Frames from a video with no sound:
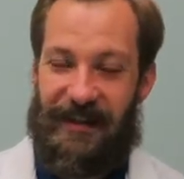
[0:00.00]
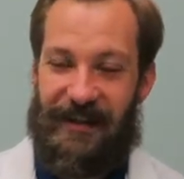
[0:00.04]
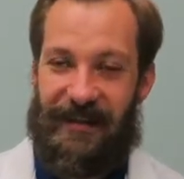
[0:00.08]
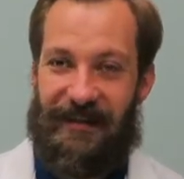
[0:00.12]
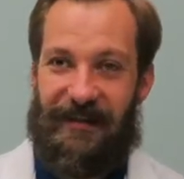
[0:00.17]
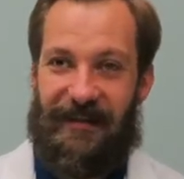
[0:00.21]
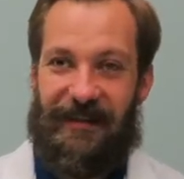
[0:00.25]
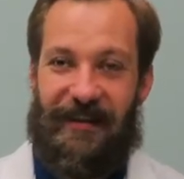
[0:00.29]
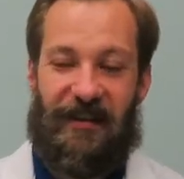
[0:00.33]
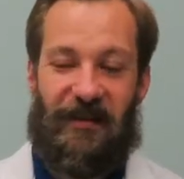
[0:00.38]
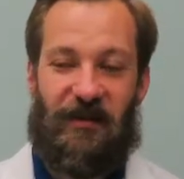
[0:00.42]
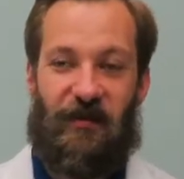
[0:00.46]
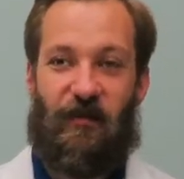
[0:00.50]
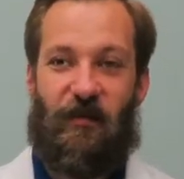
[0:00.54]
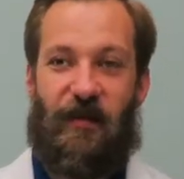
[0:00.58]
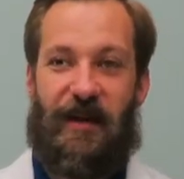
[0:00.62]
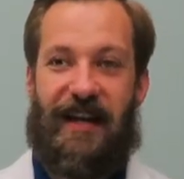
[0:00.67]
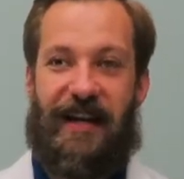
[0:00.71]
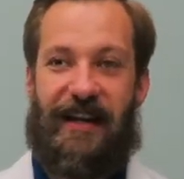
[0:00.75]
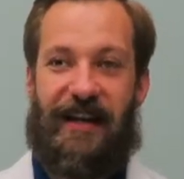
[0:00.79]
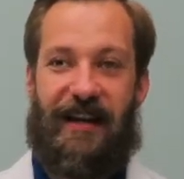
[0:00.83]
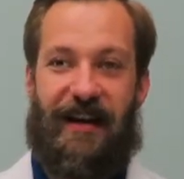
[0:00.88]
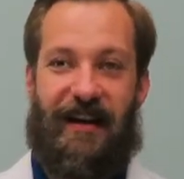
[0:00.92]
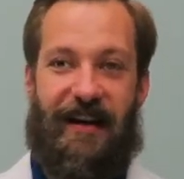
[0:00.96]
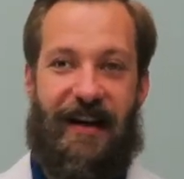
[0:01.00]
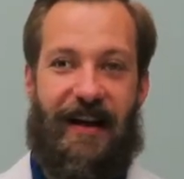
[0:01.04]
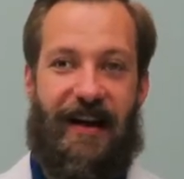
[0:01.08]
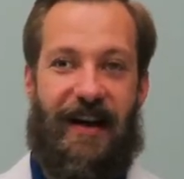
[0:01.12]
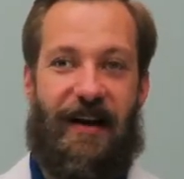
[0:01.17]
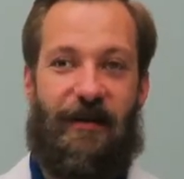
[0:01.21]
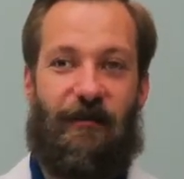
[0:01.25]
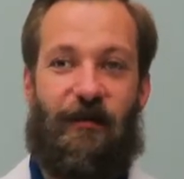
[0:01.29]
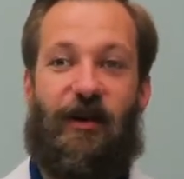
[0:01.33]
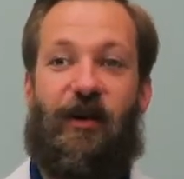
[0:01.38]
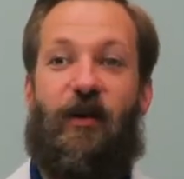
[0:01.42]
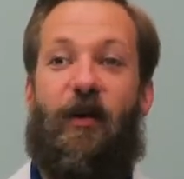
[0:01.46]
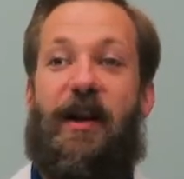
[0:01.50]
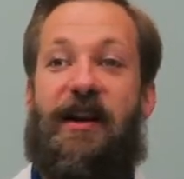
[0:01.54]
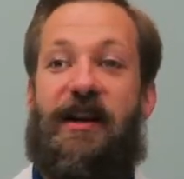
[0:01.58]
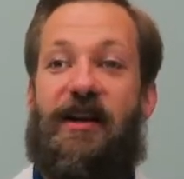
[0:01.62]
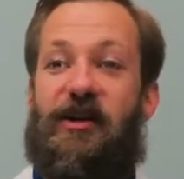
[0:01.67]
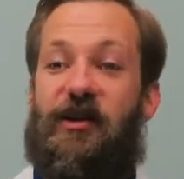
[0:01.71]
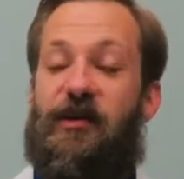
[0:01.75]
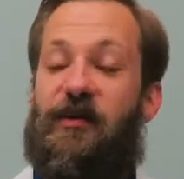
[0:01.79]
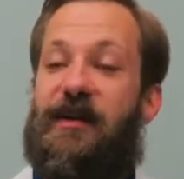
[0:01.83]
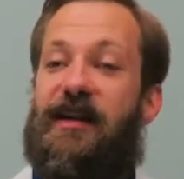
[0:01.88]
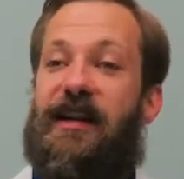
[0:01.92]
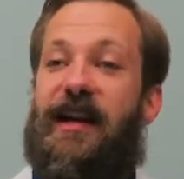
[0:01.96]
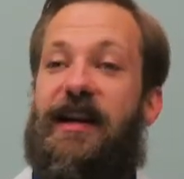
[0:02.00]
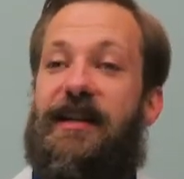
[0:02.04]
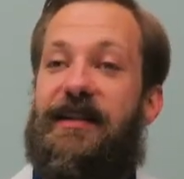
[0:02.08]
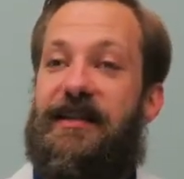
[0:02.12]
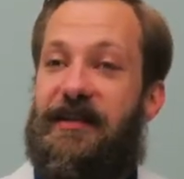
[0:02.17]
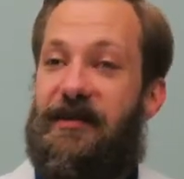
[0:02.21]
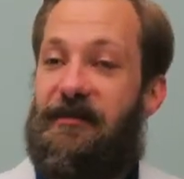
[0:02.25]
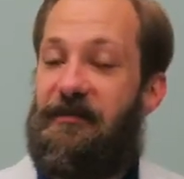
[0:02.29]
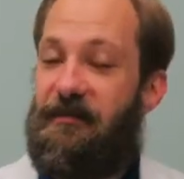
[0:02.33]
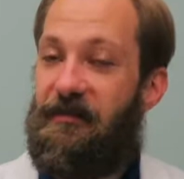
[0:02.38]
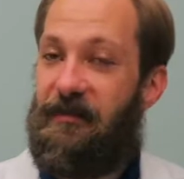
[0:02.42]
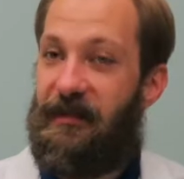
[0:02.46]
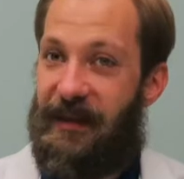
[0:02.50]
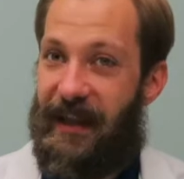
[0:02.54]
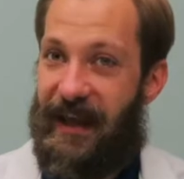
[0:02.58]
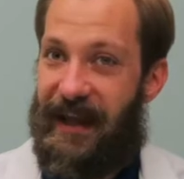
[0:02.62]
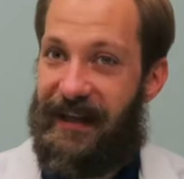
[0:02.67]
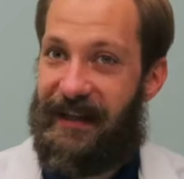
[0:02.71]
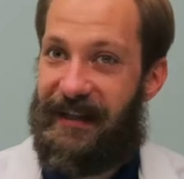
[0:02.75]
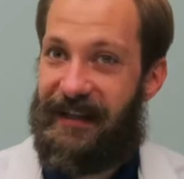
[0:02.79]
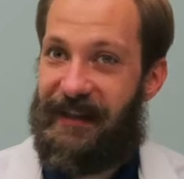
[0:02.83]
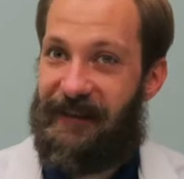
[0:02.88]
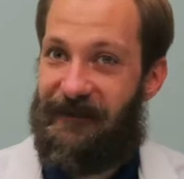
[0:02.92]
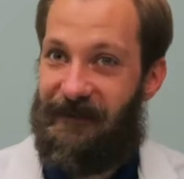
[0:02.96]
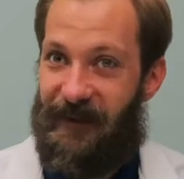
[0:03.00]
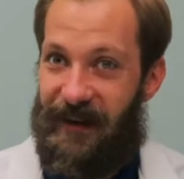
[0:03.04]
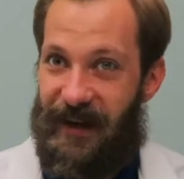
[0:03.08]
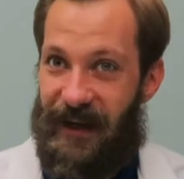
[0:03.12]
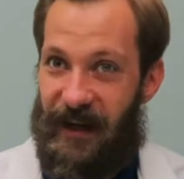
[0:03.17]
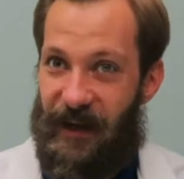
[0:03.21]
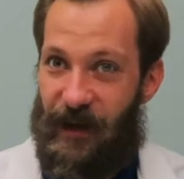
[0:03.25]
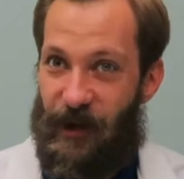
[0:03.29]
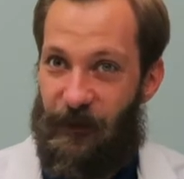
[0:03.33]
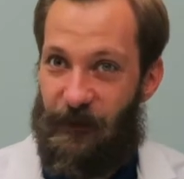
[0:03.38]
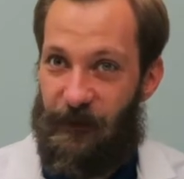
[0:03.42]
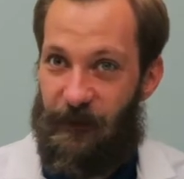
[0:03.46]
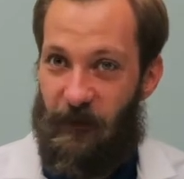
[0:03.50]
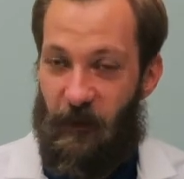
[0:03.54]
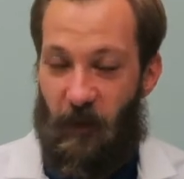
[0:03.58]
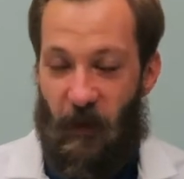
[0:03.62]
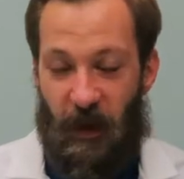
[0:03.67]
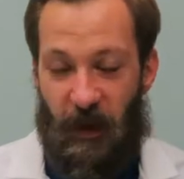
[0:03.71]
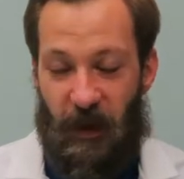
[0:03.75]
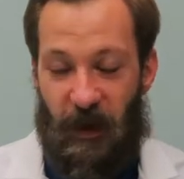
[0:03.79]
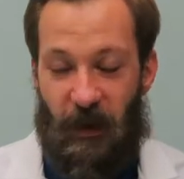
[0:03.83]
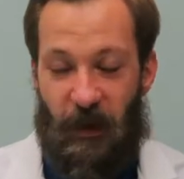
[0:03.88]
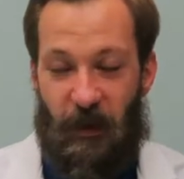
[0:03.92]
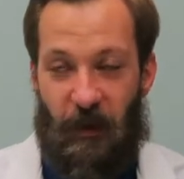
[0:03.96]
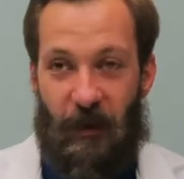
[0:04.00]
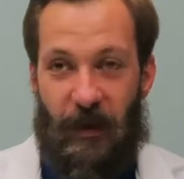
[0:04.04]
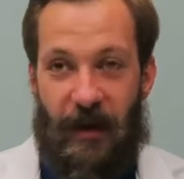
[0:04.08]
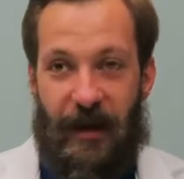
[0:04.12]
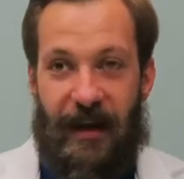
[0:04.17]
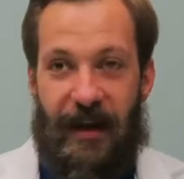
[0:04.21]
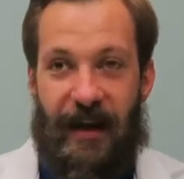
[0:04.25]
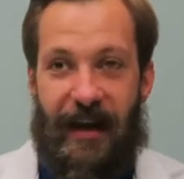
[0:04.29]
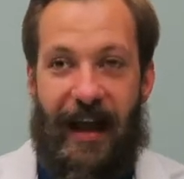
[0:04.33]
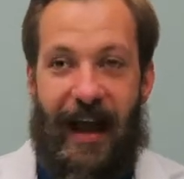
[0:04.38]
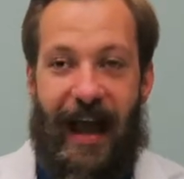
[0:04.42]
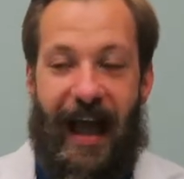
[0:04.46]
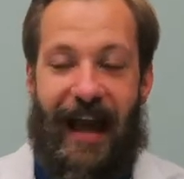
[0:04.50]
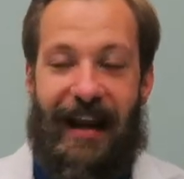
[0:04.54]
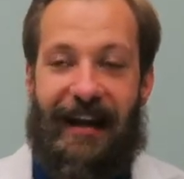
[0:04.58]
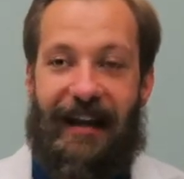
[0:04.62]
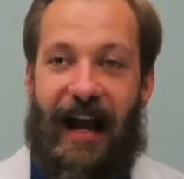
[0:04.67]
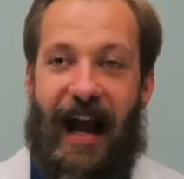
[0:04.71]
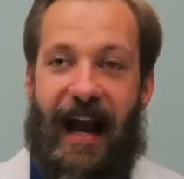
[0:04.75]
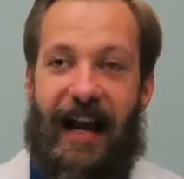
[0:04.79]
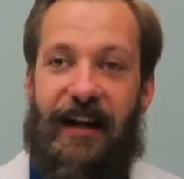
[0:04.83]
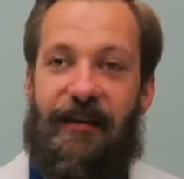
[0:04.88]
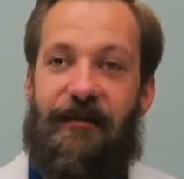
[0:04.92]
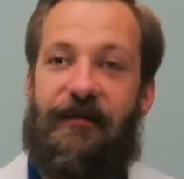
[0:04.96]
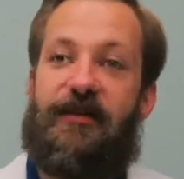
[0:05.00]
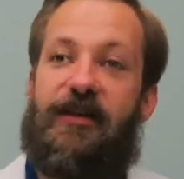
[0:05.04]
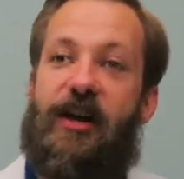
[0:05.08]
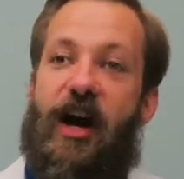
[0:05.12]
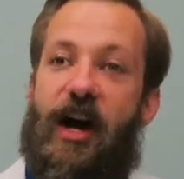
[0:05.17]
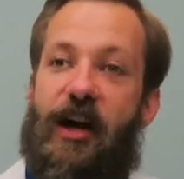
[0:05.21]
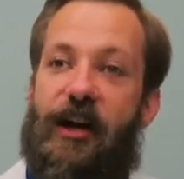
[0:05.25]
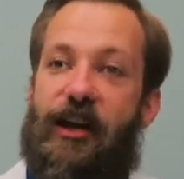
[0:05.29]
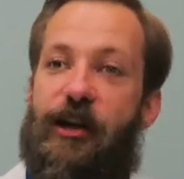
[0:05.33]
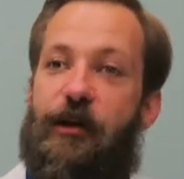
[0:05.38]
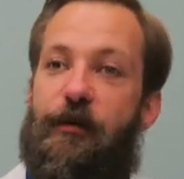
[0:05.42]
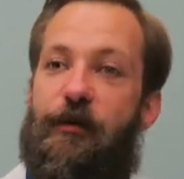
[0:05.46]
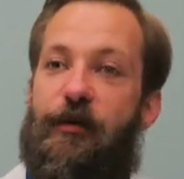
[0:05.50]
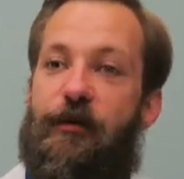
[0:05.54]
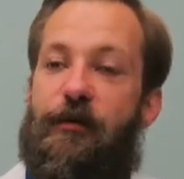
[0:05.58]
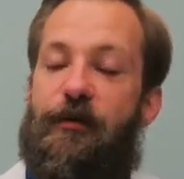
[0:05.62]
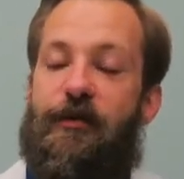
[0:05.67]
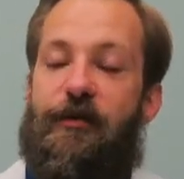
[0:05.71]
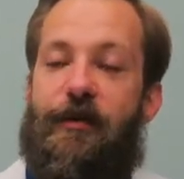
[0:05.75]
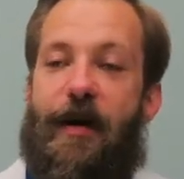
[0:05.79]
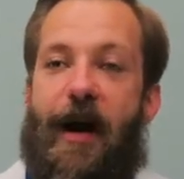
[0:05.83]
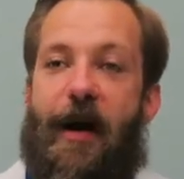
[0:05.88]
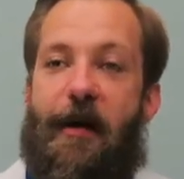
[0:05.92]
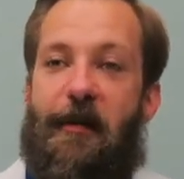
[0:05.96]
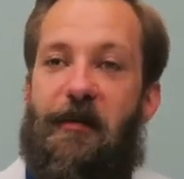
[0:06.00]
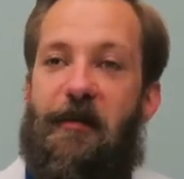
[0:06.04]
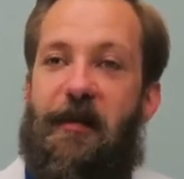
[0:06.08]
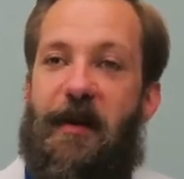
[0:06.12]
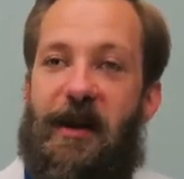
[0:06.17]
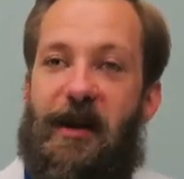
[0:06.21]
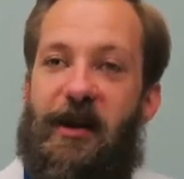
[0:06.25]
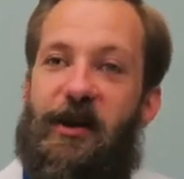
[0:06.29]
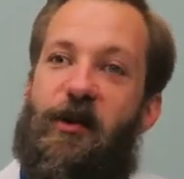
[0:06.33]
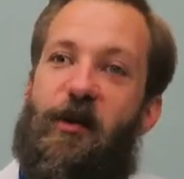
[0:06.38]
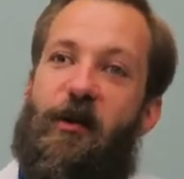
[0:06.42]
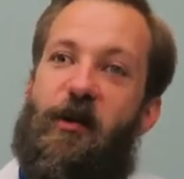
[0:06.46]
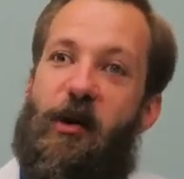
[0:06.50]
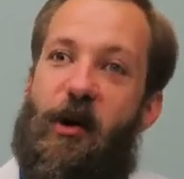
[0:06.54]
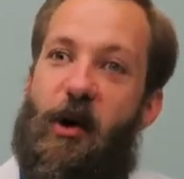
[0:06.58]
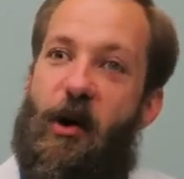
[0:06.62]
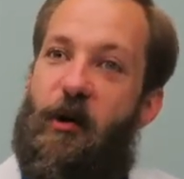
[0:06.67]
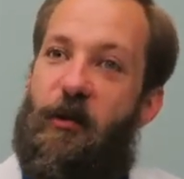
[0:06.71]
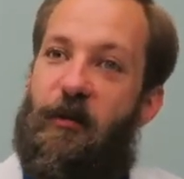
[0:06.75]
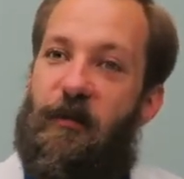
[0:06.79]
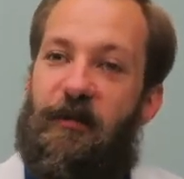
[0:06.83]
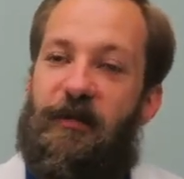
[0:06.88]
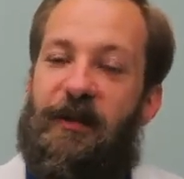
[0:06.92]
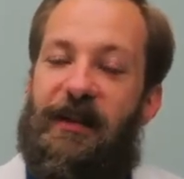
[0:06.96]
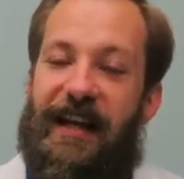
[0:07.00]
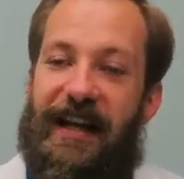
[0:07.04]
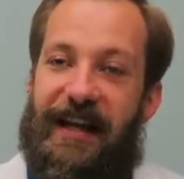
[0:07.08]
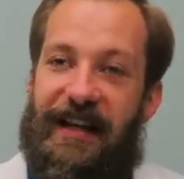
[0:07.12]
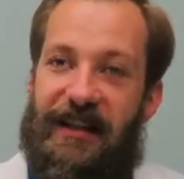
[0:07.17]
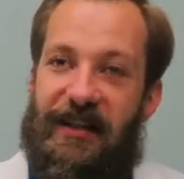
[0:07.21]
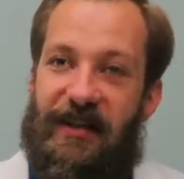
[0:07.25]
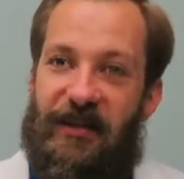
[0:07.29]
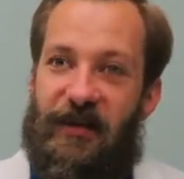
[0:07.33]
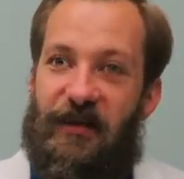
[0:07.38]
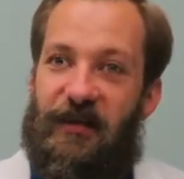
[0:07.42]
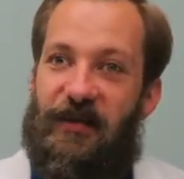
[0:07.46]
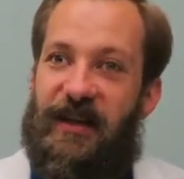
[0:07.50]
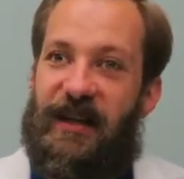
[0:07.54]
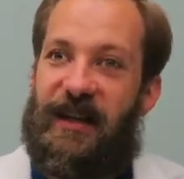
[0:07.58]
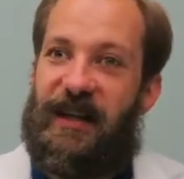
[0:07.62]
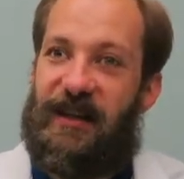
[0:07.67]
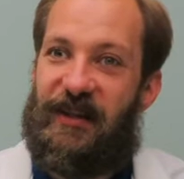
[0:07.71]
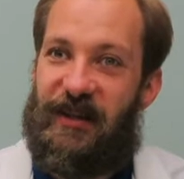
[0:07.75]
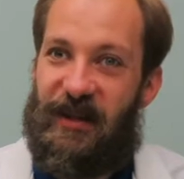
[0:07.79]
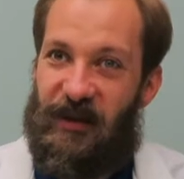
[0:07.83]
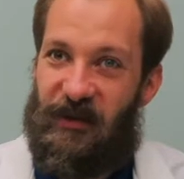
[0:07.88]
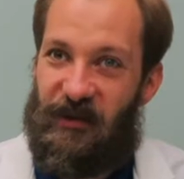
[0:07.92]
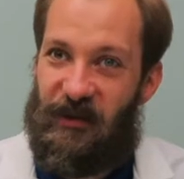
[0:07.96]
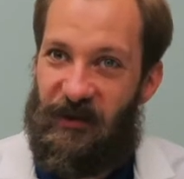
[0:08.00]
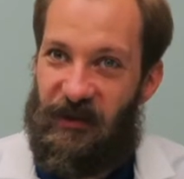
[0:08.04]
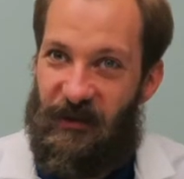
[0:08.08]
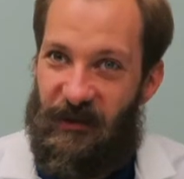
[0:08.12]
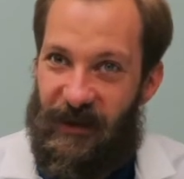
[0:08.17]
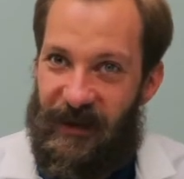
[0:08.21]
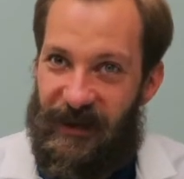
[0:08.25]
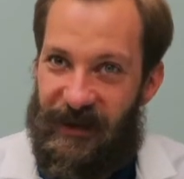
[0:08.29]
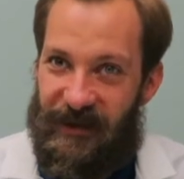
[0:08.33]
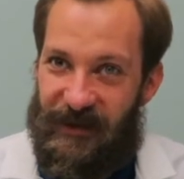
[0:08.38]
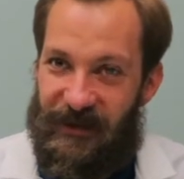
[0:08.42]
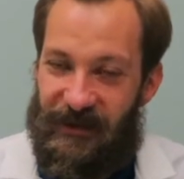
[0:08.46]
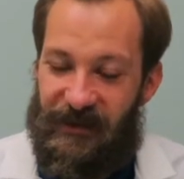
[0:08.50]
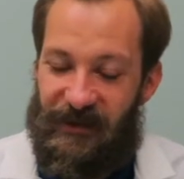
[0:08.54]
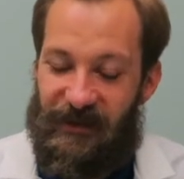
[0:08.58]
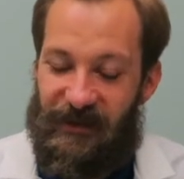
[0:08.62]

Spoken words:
This week we're going to do a custom blend video for you and kind of talk you through how to make your own blends using essential oils.